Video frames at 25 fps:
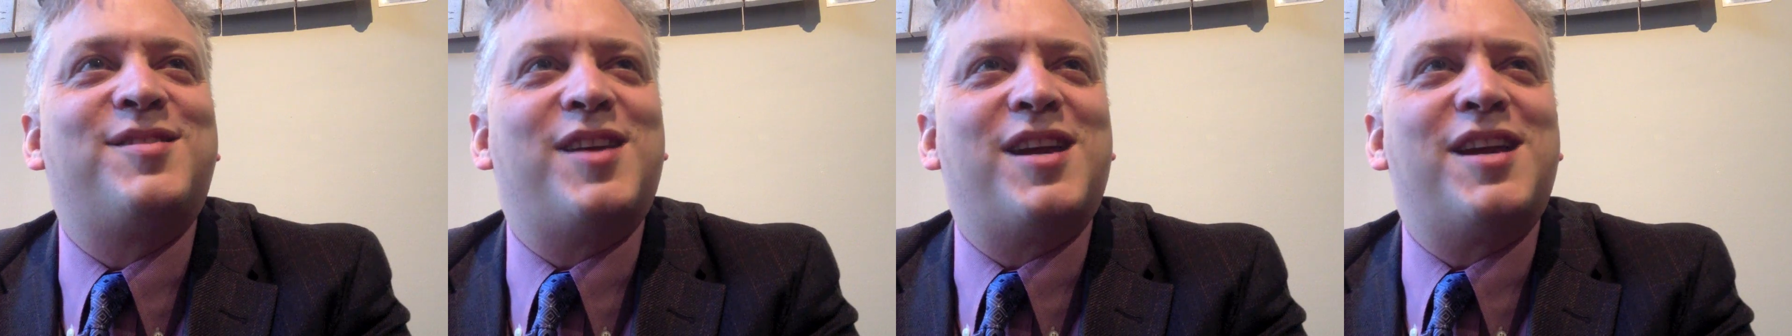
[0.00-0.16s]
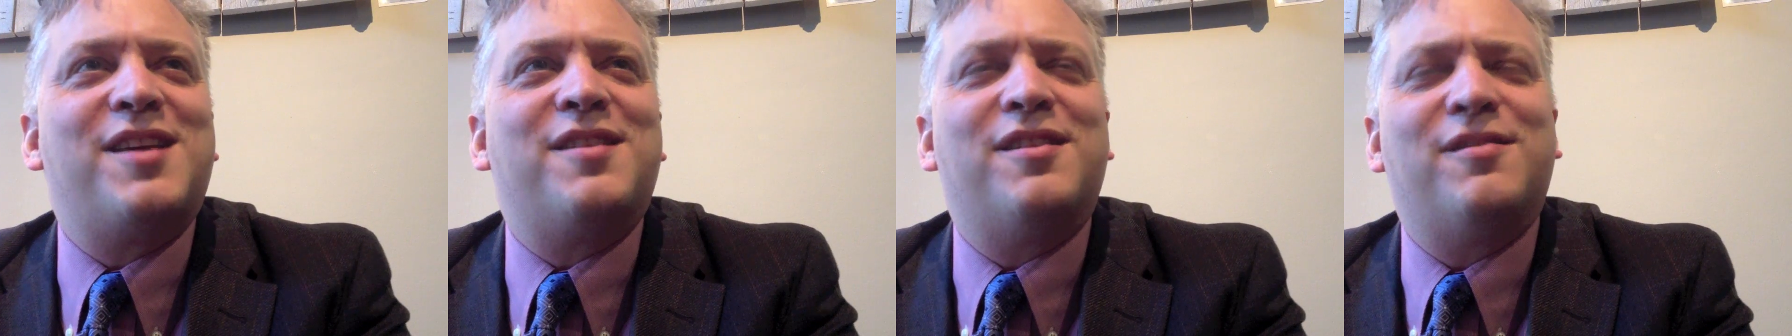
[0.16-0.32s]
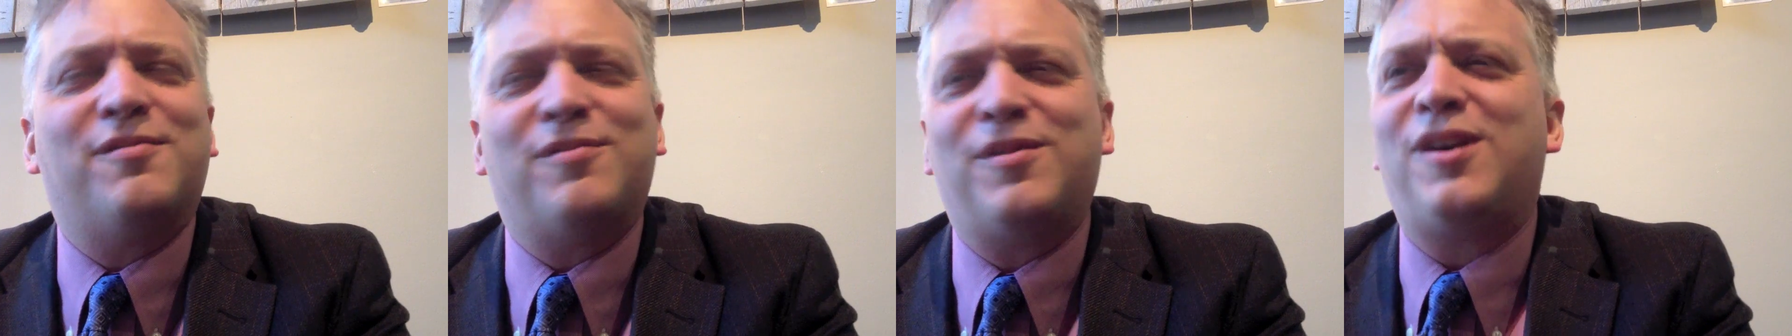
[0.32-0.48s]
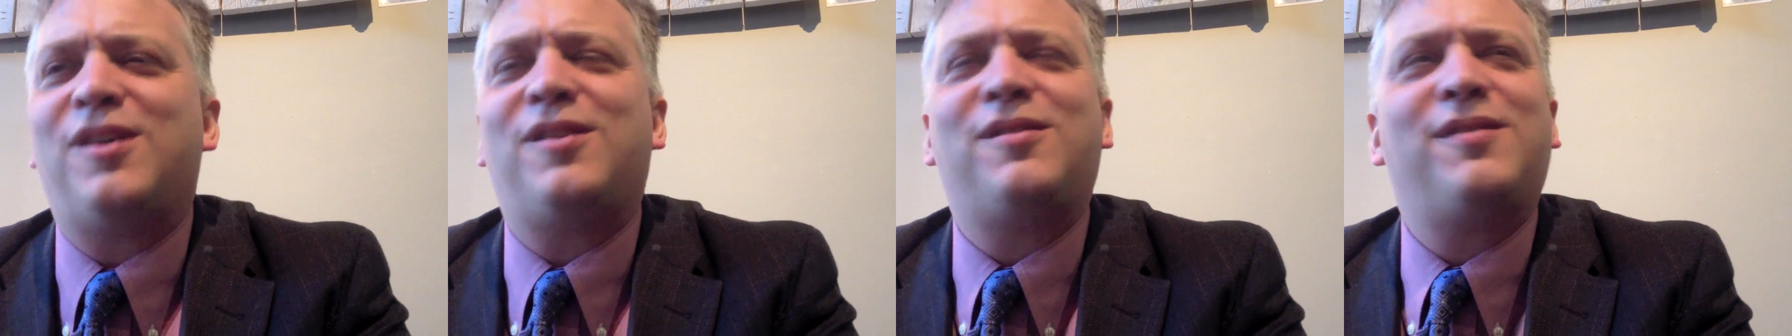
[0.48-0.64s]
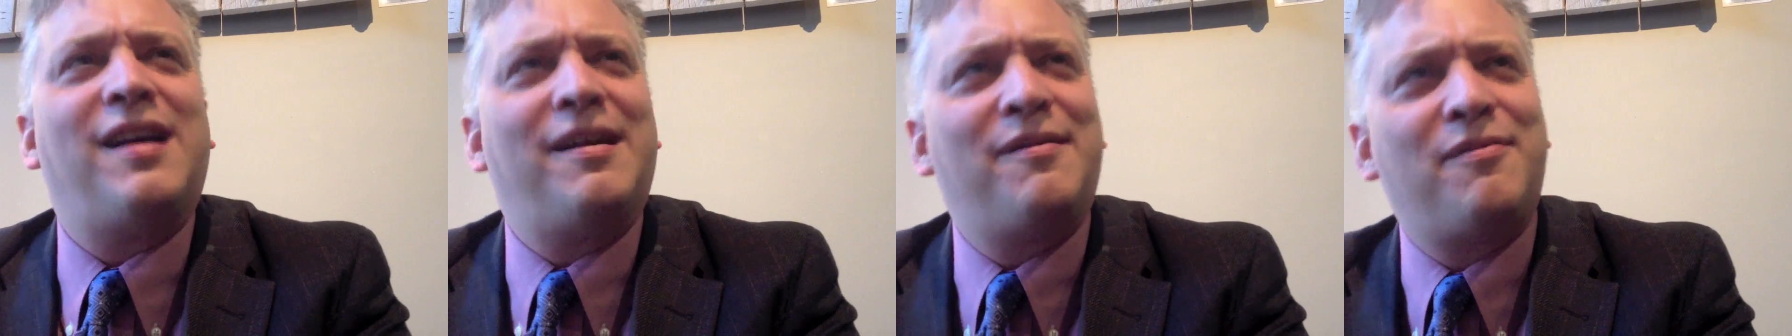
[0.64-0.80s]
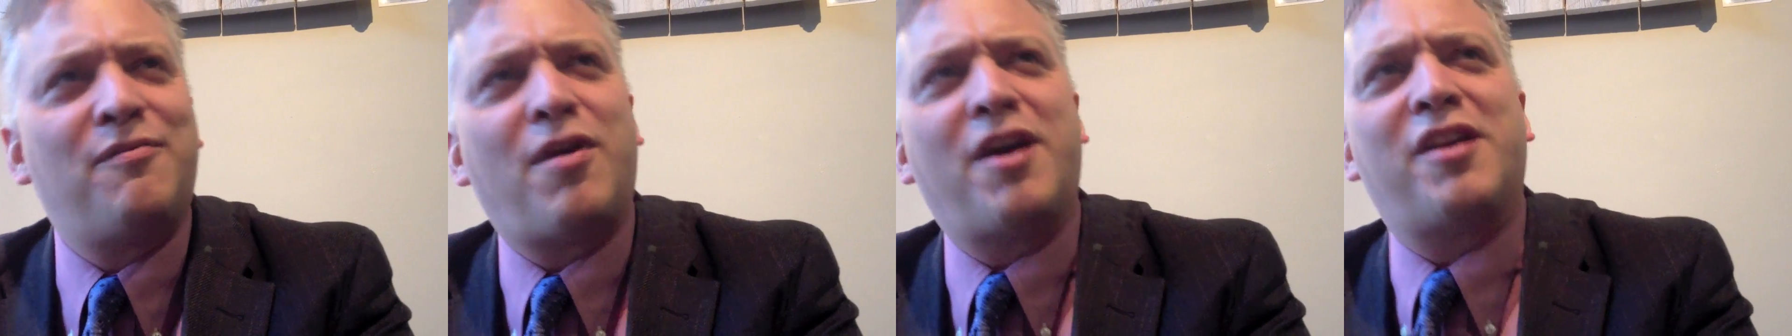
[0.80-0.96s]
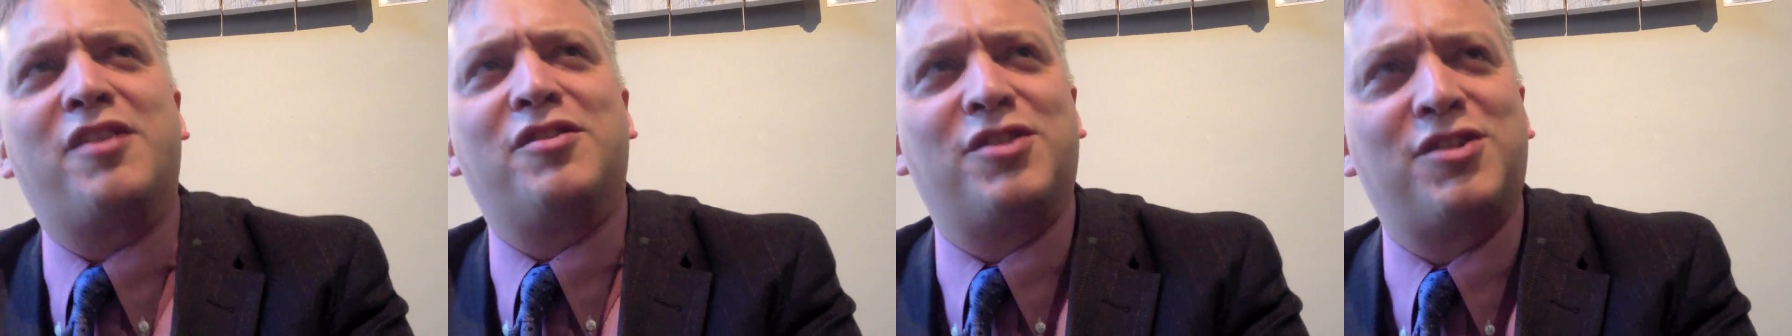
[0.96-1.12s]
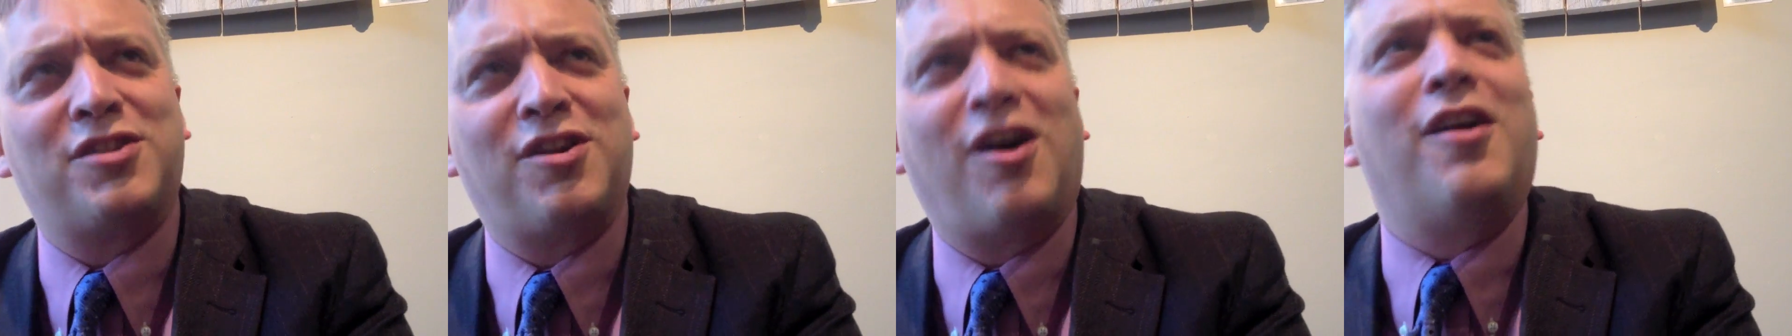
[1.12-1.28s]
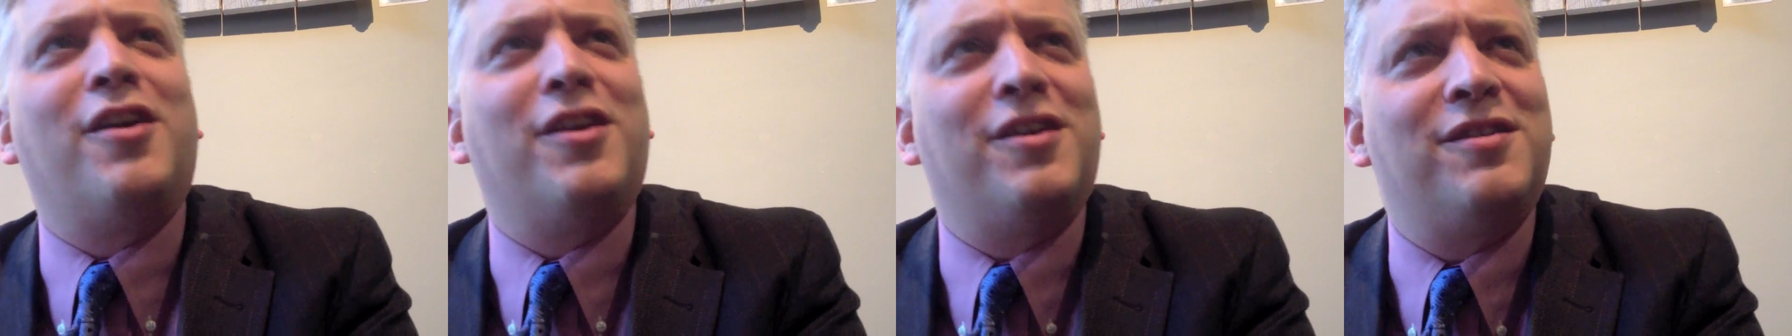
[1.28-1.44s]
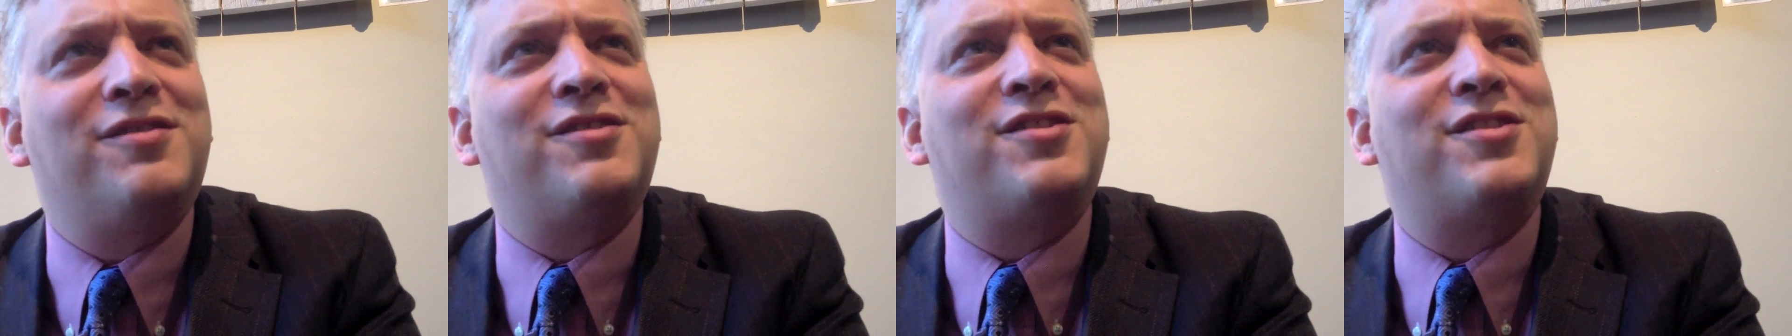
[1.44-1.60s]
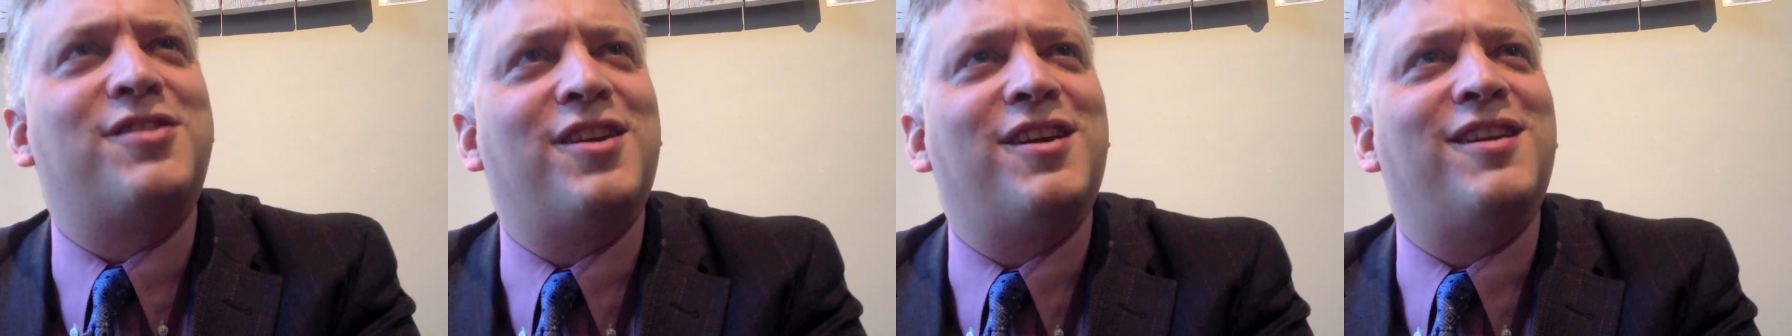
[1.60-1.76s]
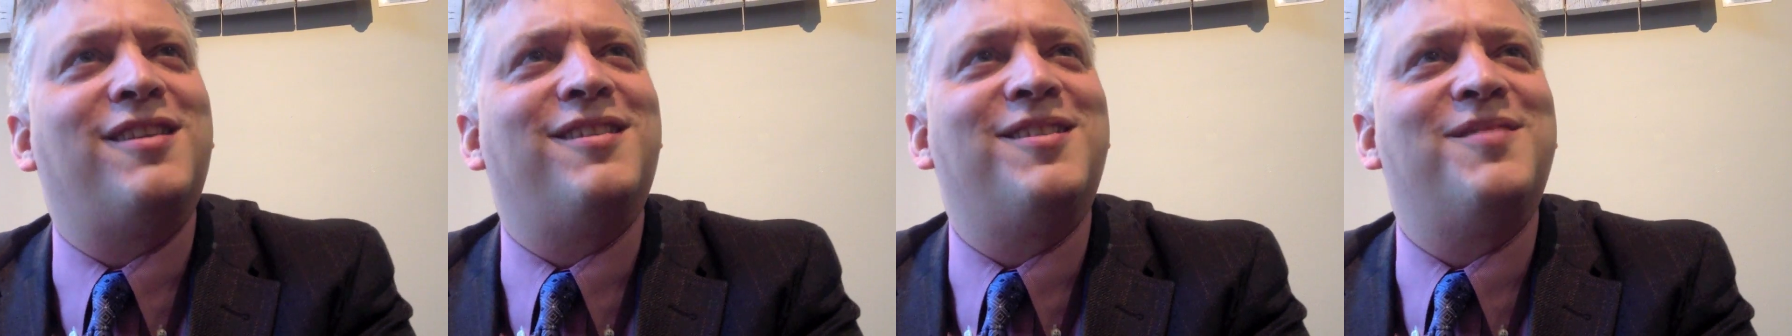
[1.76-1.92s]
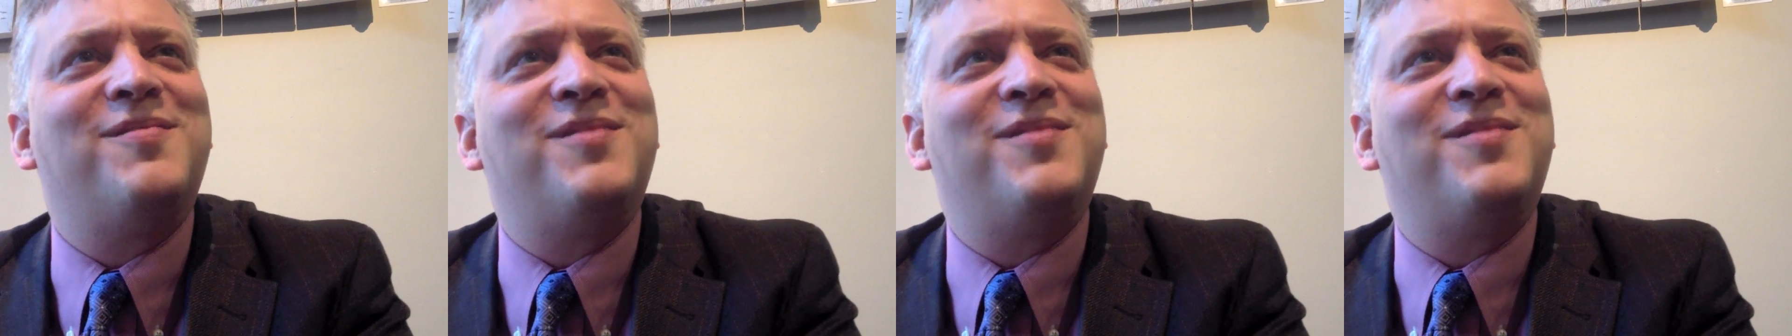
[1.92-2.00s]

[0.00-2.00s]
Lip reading: say that, well, how to write a sonnet instead?